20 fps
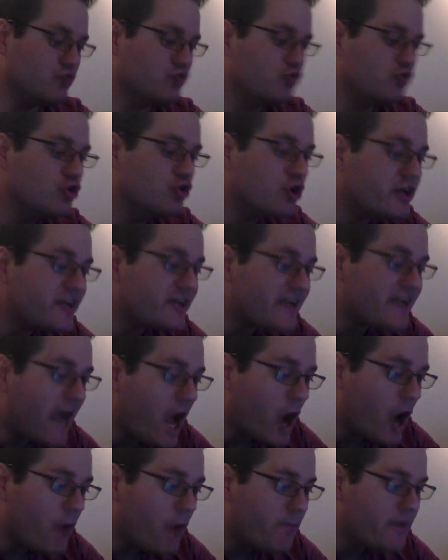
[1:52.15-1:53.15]
Look at
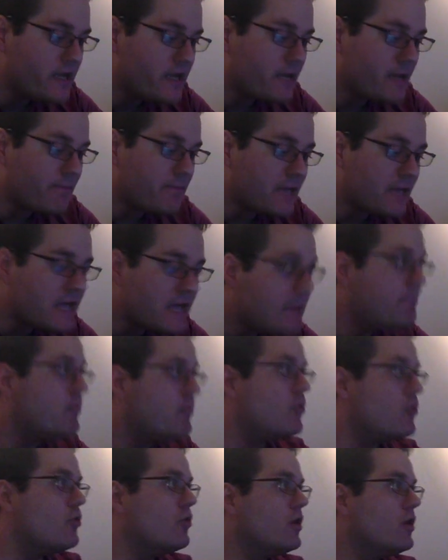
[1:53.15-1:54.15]
how many
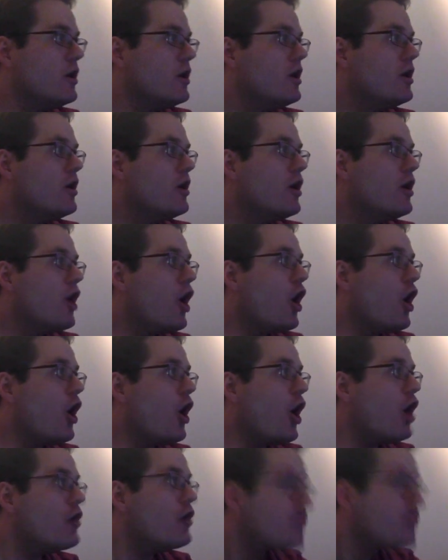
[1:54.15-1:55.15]
people
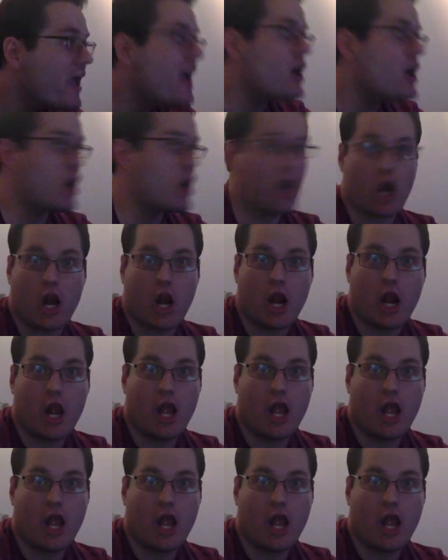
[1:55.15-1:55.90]
are there!